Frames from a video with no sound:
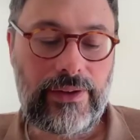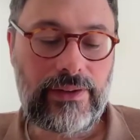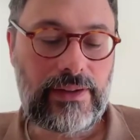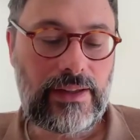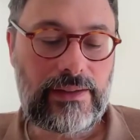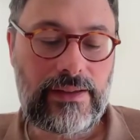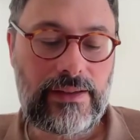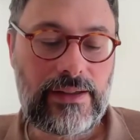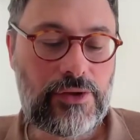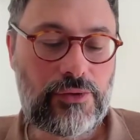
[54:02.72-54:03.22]
don't
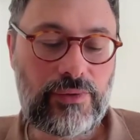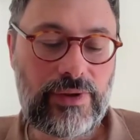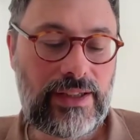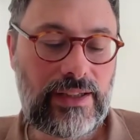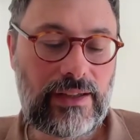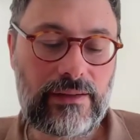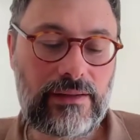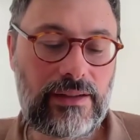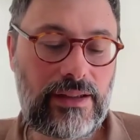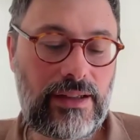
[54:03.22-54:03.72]
think that
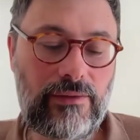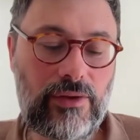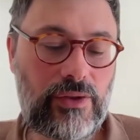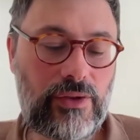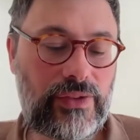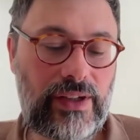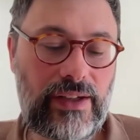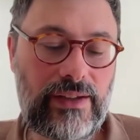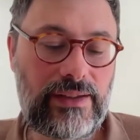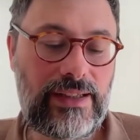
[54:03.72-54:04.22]
history can
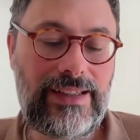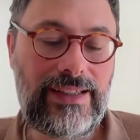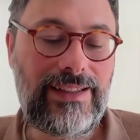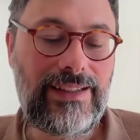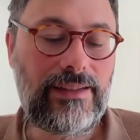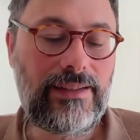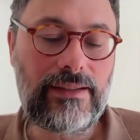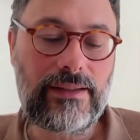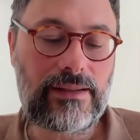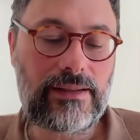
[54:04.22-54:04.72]
give us any
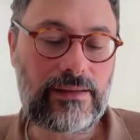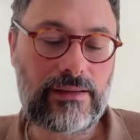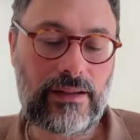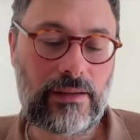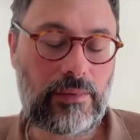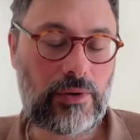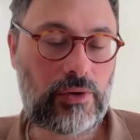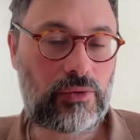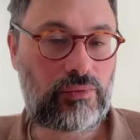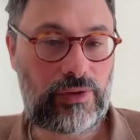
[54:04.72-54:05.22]
hint
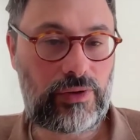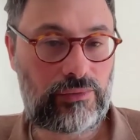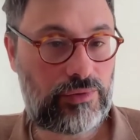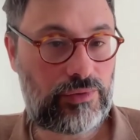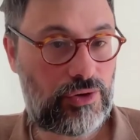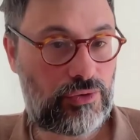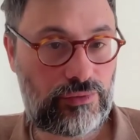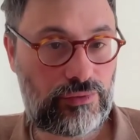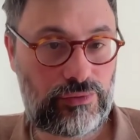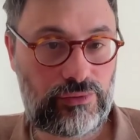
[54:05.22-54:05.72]
about what
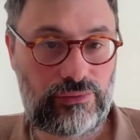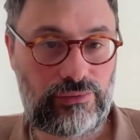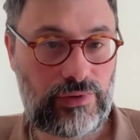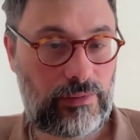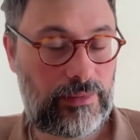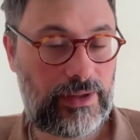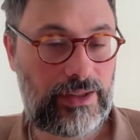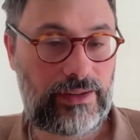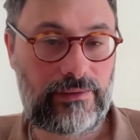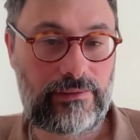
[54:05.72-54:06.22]
we should do.
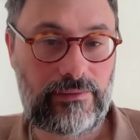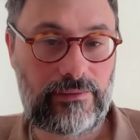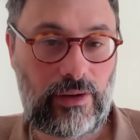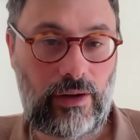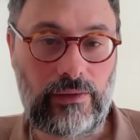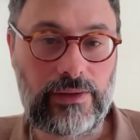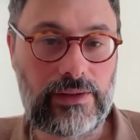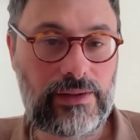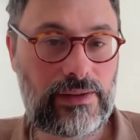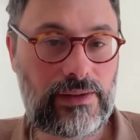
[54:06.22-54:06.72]
I mean,
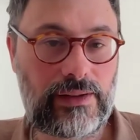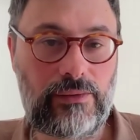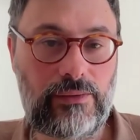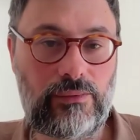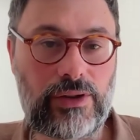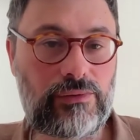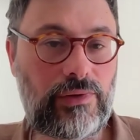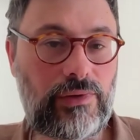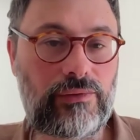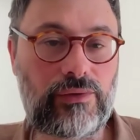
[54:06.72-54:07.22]
honestly,
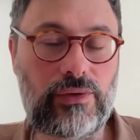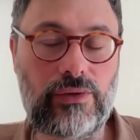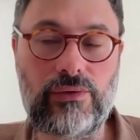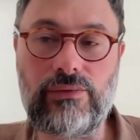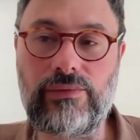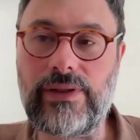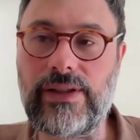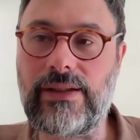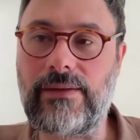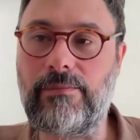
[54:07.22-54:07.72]
what we have to
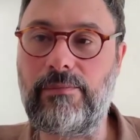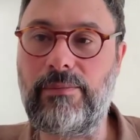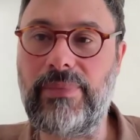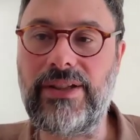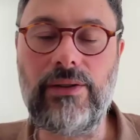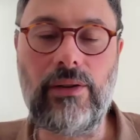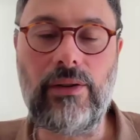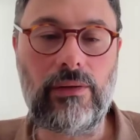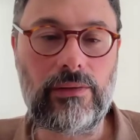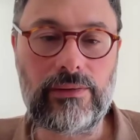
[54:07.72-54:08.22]
do is
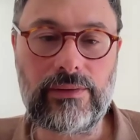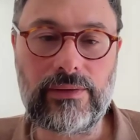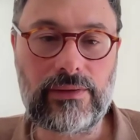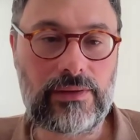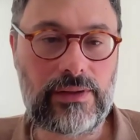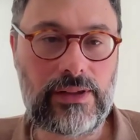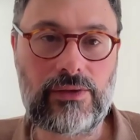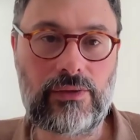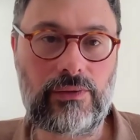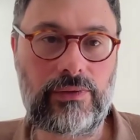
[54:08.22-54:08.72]
beyond
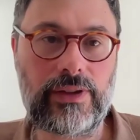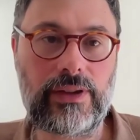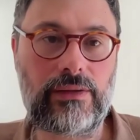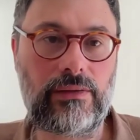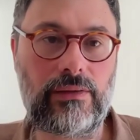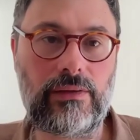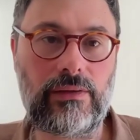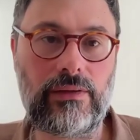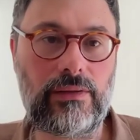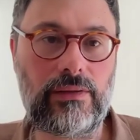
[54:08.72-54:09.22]

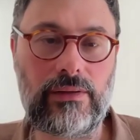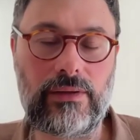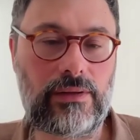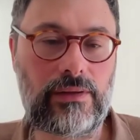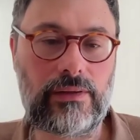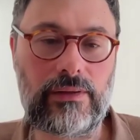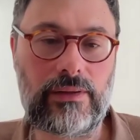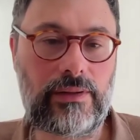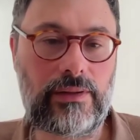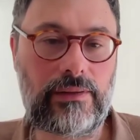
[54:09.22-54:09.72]
historical
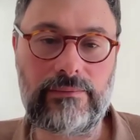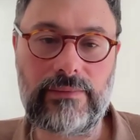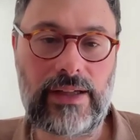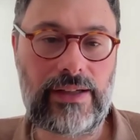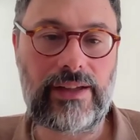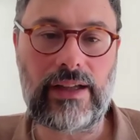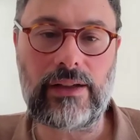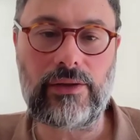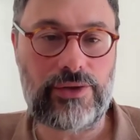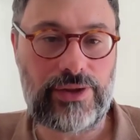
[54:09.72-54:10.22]

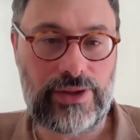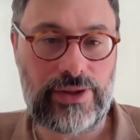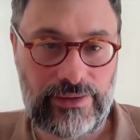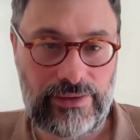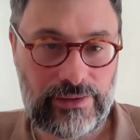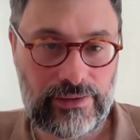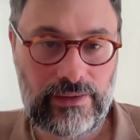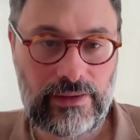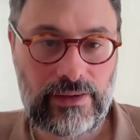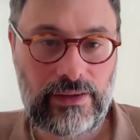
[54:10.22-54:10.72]

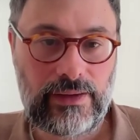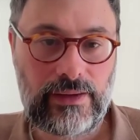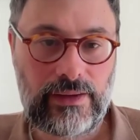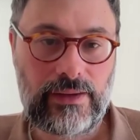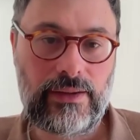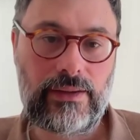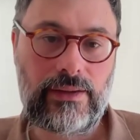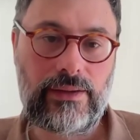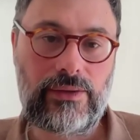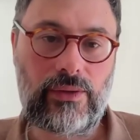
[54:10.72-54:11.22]
analogies.
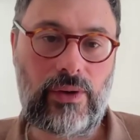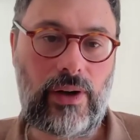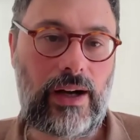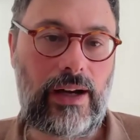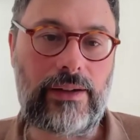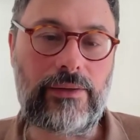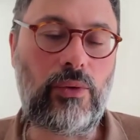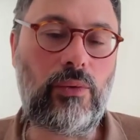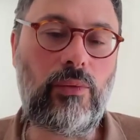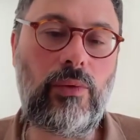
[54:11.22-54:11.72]
So
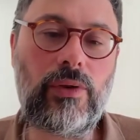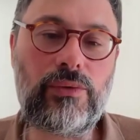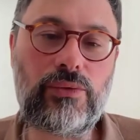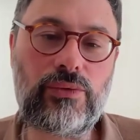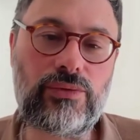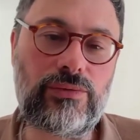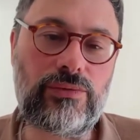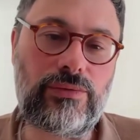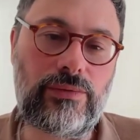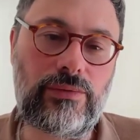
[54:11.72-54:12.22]
I don't
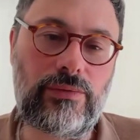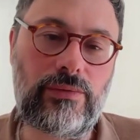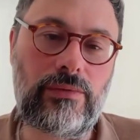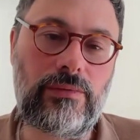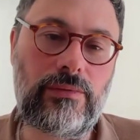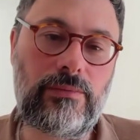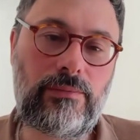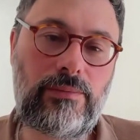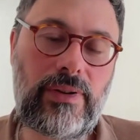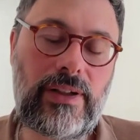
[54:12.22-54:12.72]
want
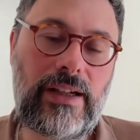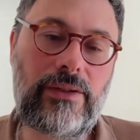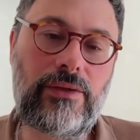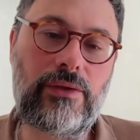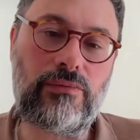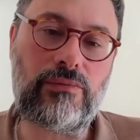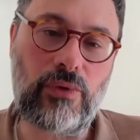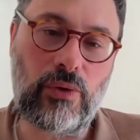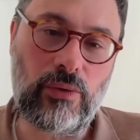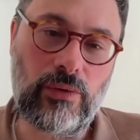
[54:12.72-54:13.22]
to play
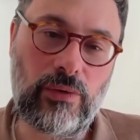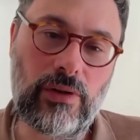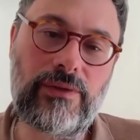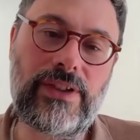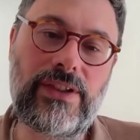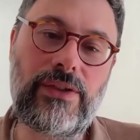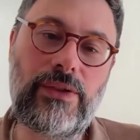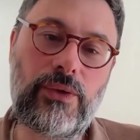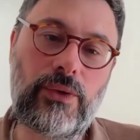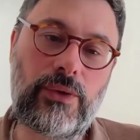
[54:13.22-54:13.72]
the role of
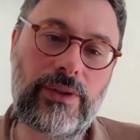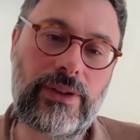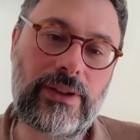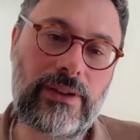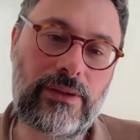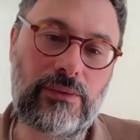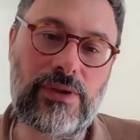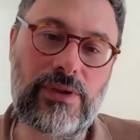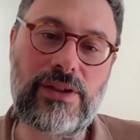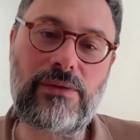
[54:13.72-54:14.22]
the
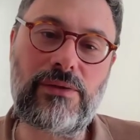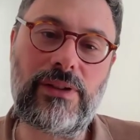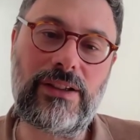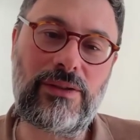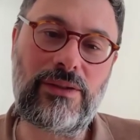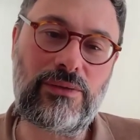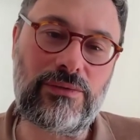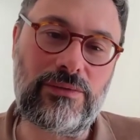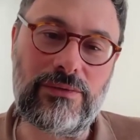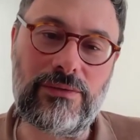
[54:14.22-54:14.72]
historian who is
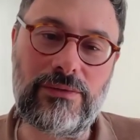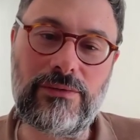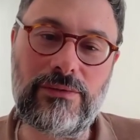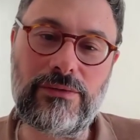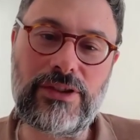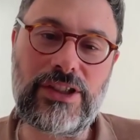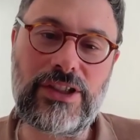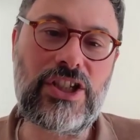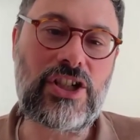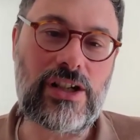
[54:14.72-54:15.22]
going
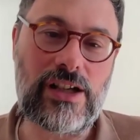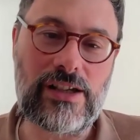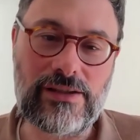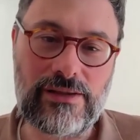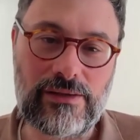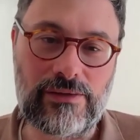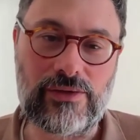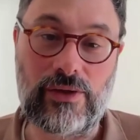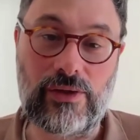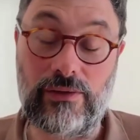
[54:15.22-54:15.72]
to teach
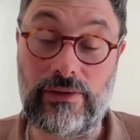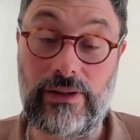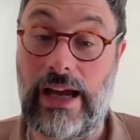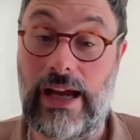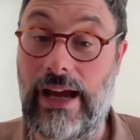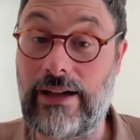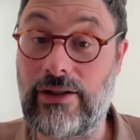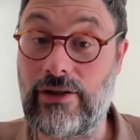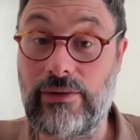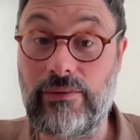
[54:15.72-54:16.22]
lessons.
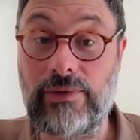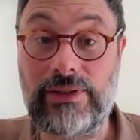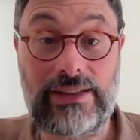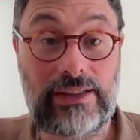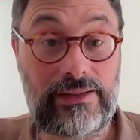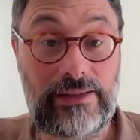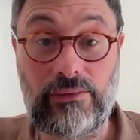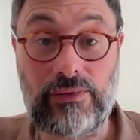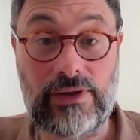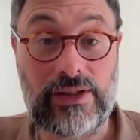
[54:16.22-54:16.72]
Actually, what
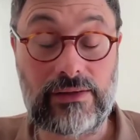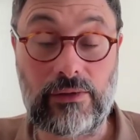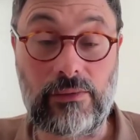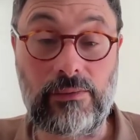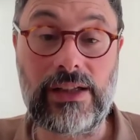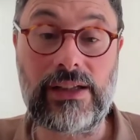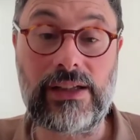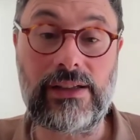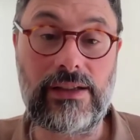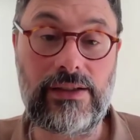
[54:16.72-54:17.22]
I did was
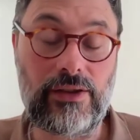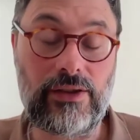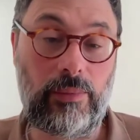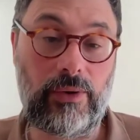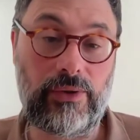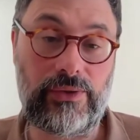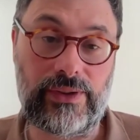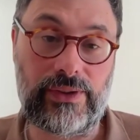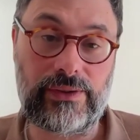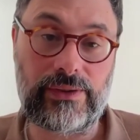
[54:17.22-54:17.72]
completely the
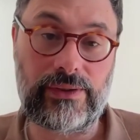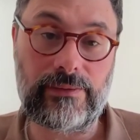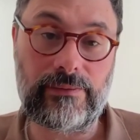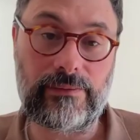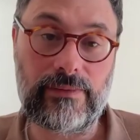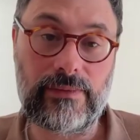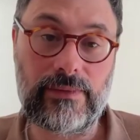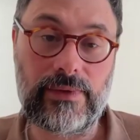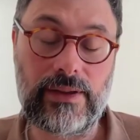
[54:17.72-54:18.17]
opposite.